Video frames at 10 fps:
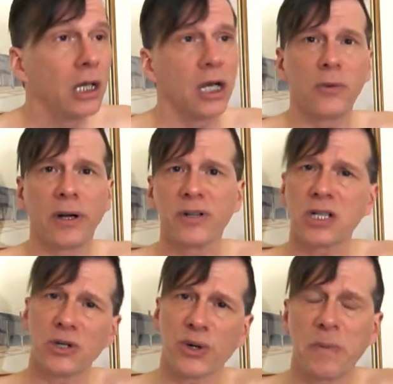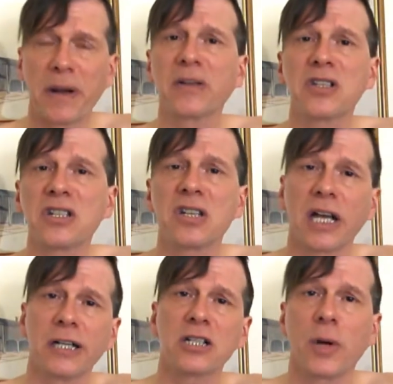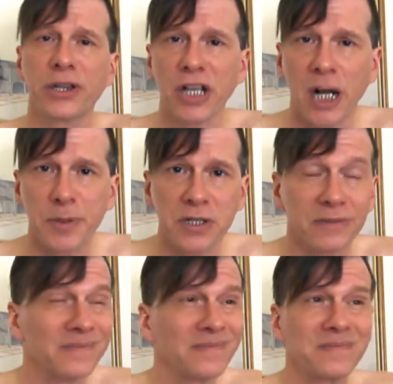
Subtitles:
whereas in North American society, it's quite the opposite.